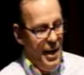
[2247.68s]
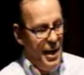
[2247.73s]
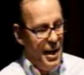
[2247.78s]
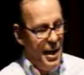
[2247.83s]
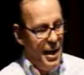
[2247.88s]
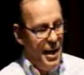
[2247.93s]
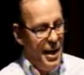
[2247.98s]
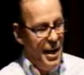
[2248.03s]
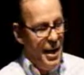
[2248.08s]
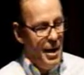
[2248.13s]

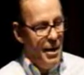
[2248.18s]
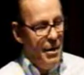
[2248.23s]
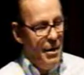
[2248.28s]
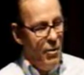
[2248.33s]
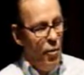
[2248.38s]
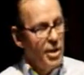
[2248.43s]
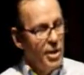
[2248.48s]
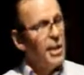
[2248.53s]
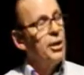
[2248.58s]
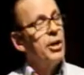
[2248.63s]

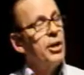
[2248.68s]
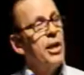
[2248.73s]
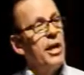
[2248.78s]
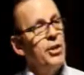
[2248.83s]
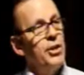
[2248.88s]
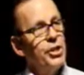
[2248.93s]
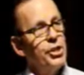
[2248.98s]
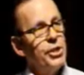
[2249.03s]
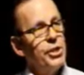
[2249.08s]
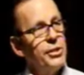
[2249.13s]
What are the
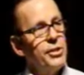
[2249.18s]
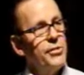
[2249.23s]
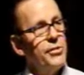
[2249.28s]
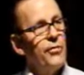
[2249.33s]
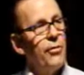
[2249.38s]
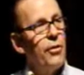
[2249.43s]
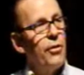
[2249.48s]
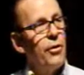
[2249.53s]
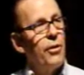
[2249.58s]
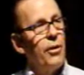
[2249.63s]

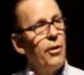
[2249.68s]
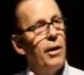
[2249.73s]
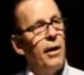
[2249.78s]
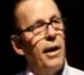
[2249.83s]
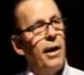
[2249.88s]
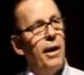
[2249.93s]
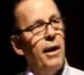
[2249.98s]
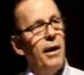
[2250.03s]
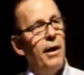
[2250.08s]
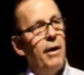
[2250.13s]
conditions
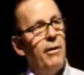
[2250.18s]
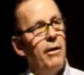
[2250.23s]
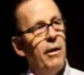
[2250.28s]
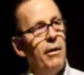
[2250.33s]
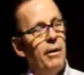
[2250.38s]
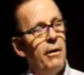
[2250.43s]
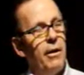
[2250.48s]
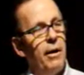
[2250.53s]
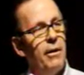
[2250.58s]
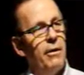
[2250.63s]
for
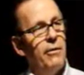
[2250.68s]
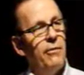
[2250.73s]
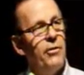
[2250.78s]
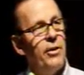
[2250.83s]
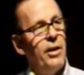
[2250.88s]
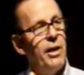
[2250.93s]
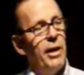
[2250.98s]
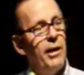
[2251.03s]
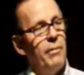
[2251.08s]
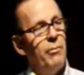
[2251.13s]

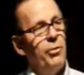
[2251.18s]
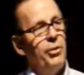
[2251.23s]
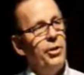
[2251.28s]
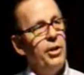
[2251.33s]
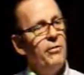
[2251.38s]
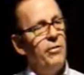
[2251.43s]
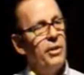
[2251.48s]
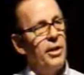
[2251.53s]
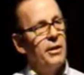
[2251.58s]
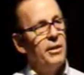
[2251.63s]

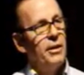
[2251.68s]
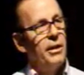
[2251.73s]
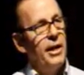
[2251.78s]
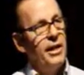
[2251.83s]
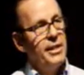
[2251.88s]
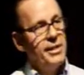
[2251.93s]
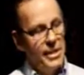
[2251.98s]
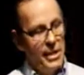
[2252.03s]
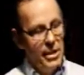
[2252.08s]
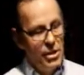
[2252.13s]
ammonia
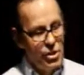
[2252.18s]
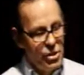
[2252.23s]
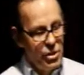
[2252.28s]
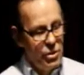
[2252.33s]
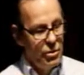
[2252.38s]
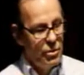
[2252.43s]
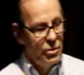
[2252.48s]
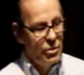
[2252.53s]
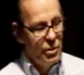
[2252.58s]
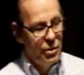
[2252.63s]

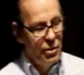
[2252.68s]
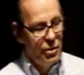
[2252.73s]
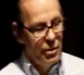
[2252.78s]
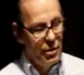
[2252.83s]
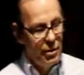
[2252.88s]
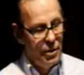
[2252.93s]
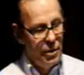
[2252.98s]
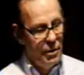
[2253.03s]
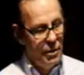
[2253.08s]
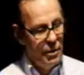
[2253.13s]
volatilization to
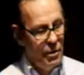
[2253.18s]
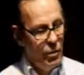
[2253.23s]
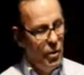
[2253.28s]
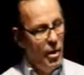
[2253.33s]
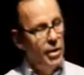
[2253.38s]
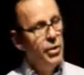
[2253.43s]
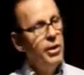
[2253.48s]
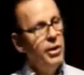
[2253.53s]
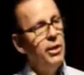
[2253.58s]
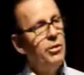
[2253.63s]
occur?
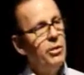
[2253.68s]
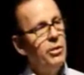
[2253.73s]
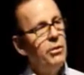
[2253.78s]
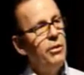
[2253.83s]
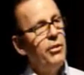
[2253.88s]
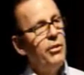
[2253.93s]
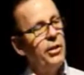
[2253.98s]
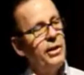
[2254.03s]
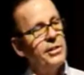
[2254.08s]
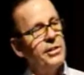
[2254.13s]
Well, you need
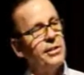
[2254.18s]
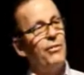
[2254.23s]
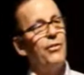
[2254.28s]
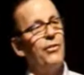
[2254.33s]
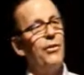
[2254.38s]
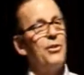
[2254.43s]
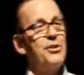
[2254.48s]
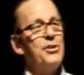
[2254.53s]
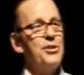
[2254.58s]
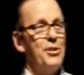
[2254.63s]
two things.
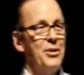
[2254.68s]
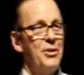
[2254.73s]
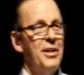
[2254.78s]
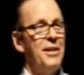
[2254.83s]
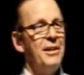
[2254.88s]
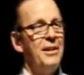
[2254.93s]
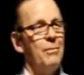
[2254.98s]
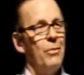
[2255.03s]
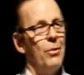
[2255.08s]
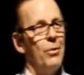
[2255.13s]
Of course, you
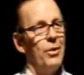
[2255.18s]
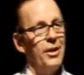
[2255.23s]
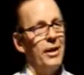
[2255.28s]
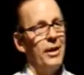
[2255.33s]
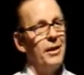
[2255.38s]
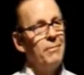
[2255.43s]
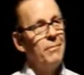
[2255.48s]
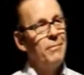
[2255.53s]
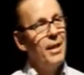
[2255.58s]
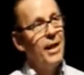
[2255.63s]
need
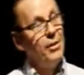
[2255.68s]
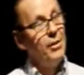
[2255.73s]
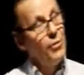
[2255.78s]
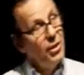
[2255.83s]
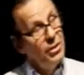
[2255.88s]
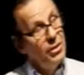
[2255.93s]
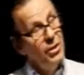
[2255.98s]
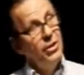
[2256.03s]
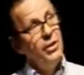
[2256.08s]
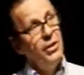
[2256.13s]
ammonia. And
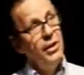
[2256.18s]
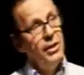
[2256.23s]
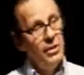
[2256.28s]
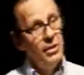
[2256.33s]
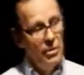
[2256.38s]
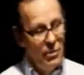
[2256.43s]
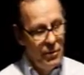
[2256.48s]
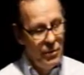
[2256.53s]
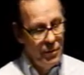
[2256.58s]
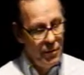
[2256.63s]
what do you
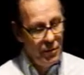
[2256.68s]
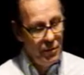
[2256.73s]
need